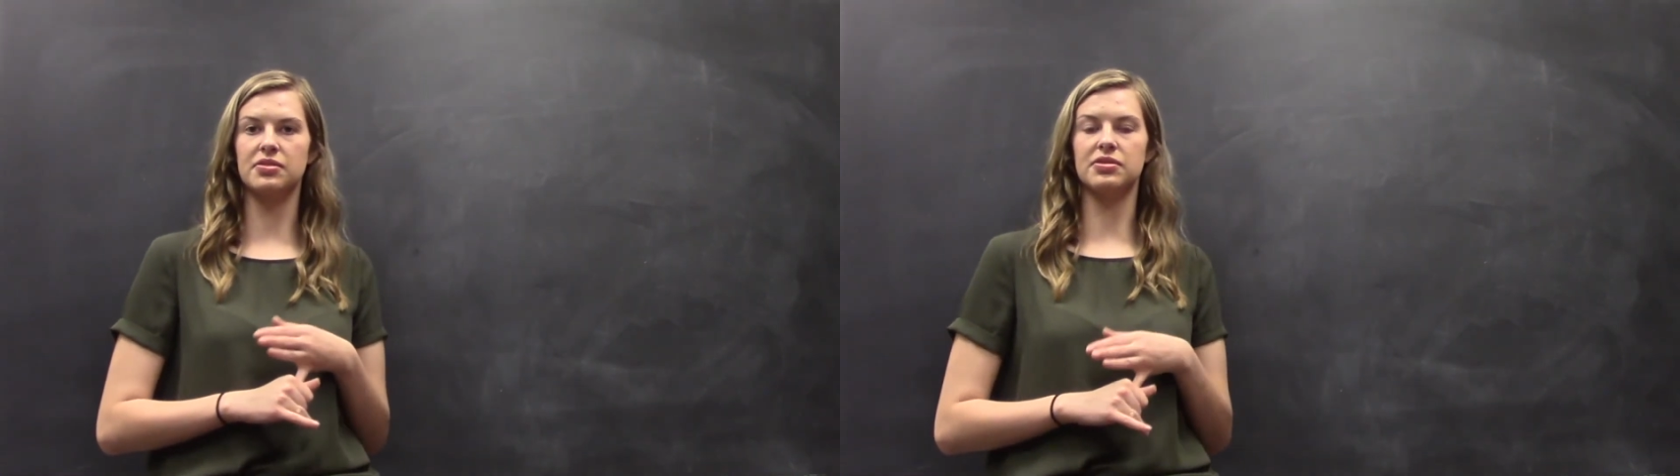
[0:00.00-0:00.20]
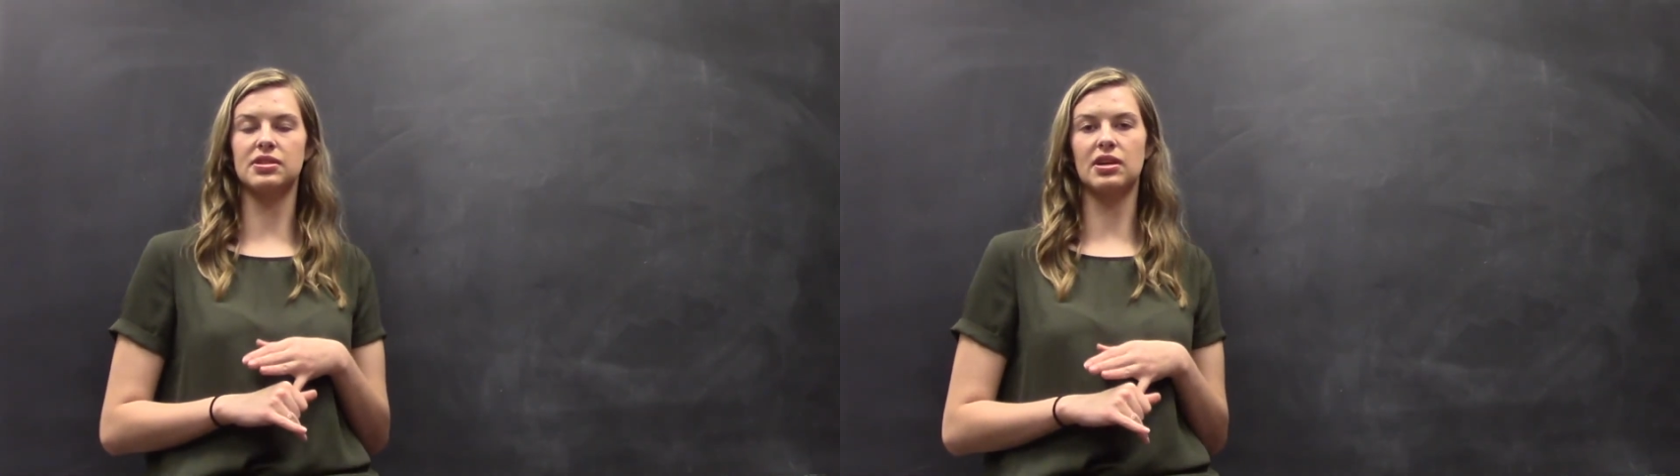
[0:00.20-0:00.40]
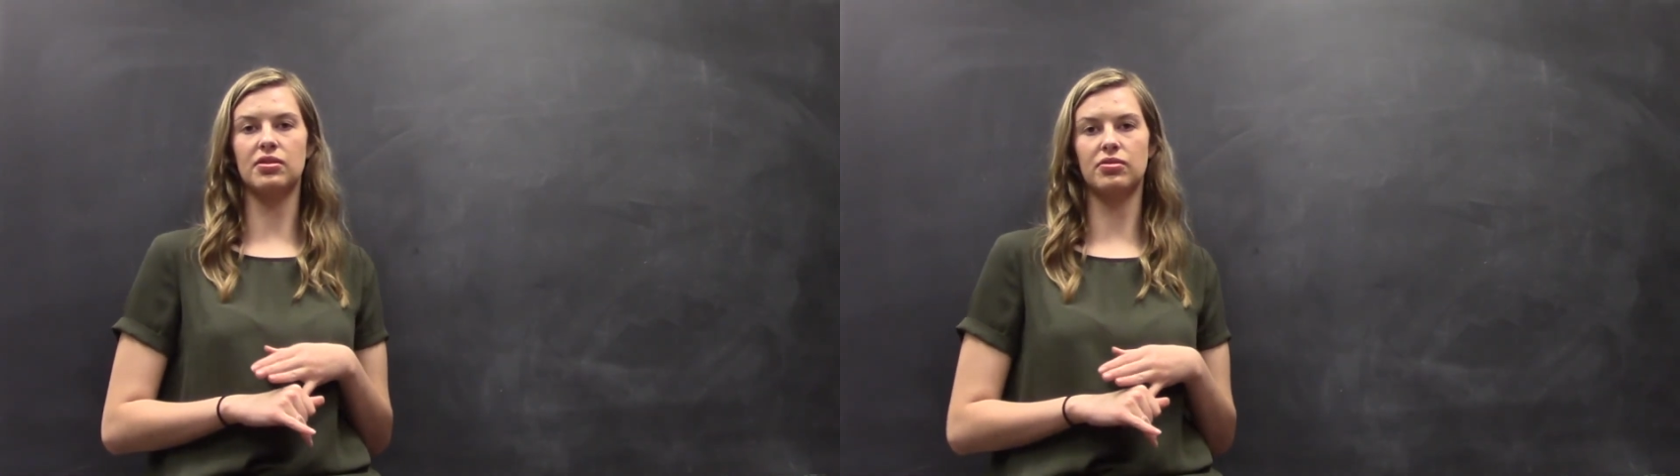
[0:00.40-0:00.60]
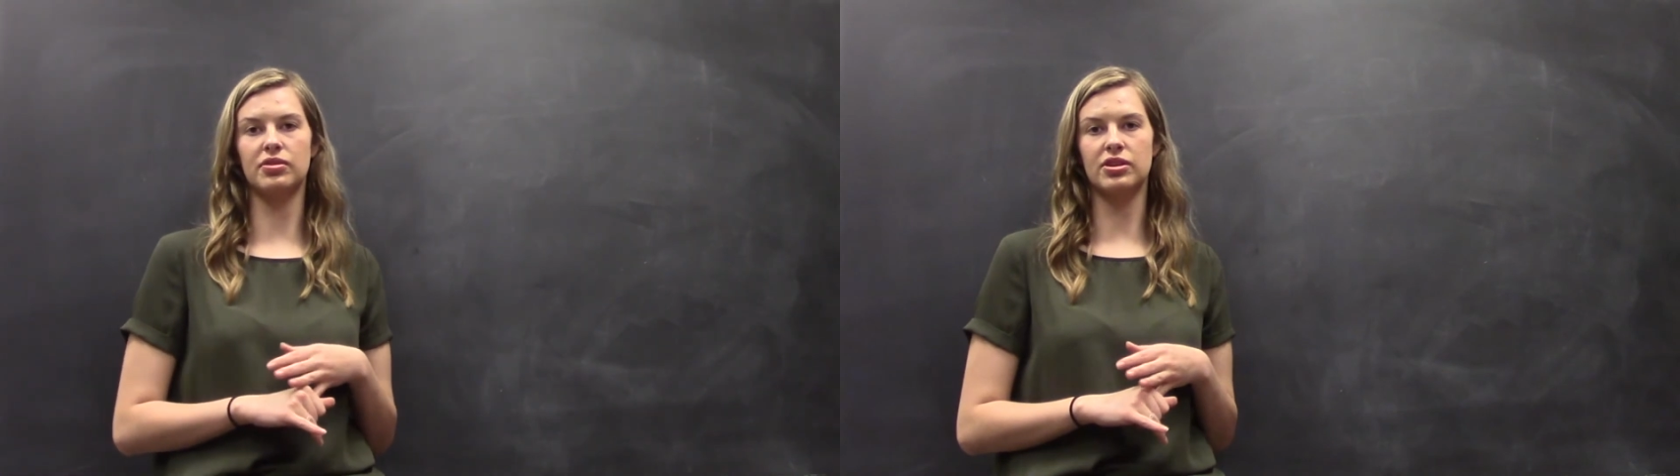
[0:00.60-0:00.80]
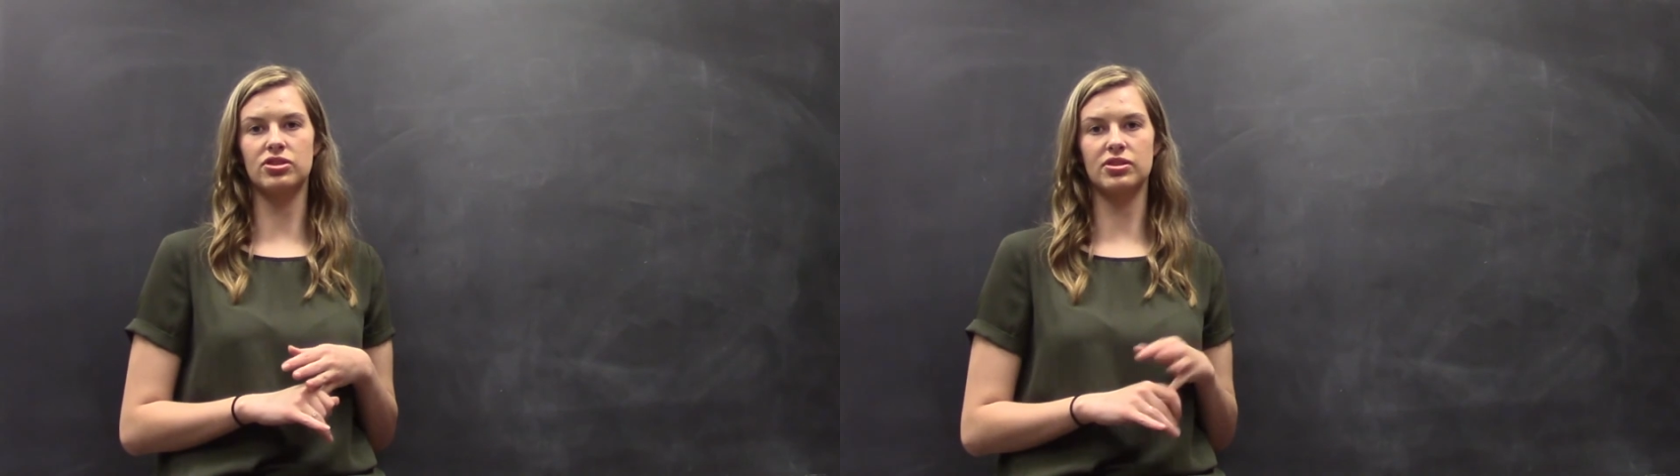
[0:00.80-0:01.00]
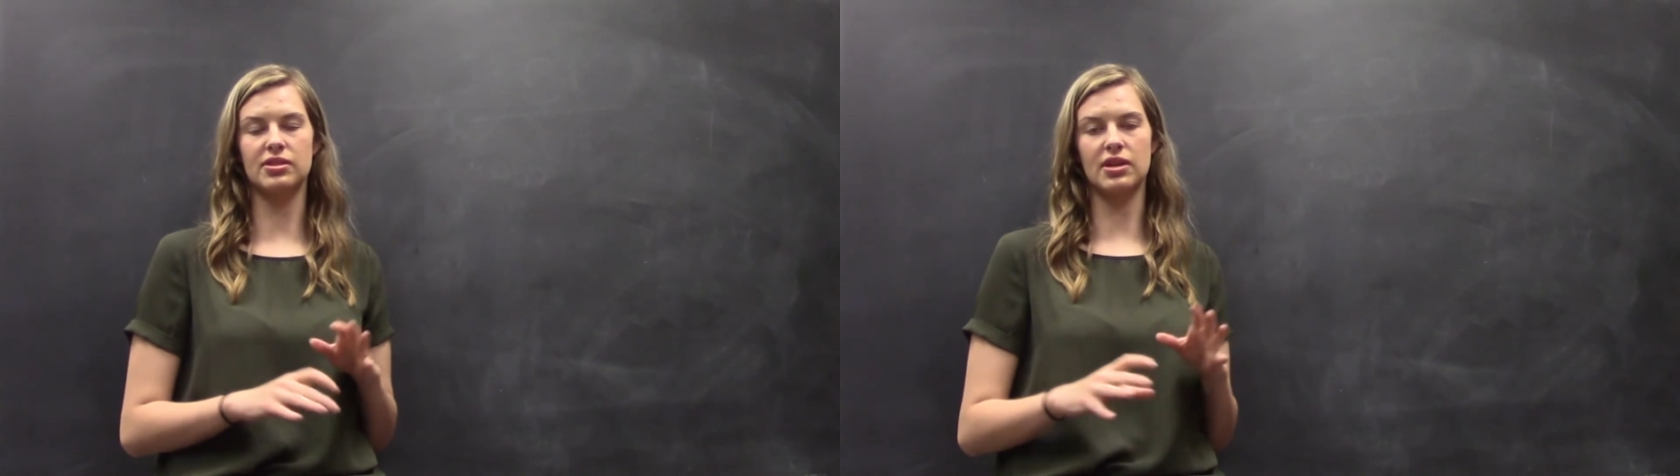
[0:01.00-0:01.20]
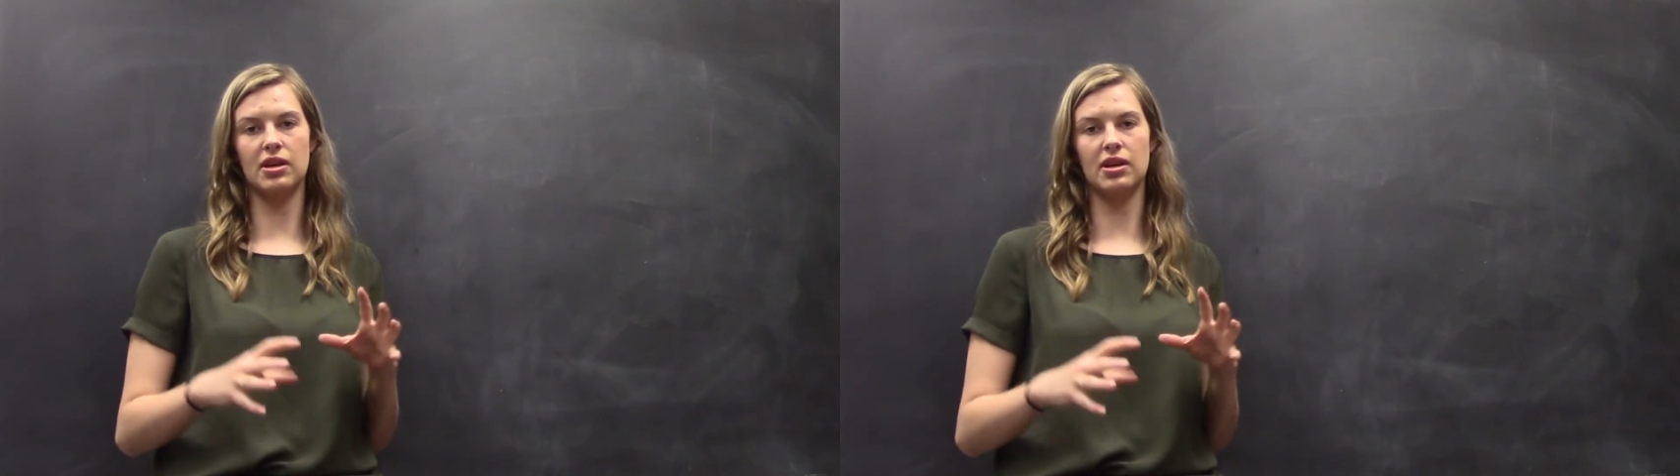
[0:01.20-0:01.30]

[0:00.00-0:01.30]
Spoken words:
So it's not only just like